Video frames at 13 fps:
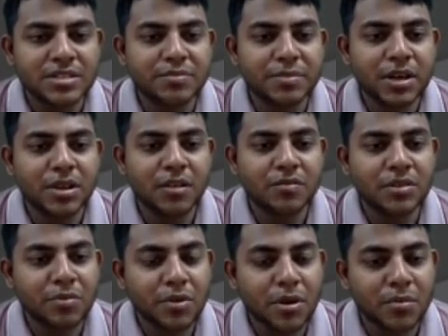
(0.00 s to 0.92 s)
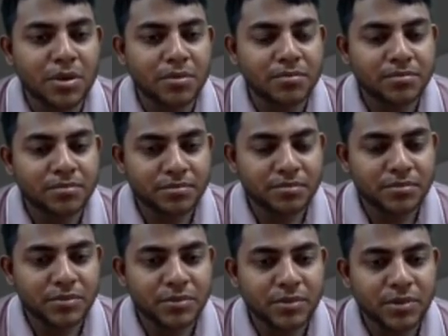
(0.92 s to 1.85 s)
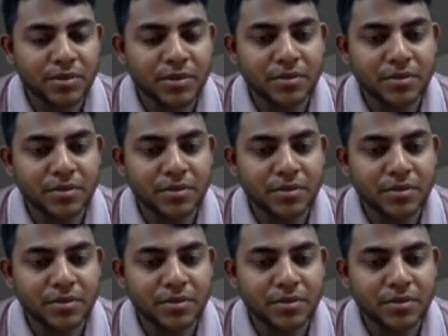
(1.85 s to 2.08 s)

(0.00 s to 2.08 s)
assessment of the problem,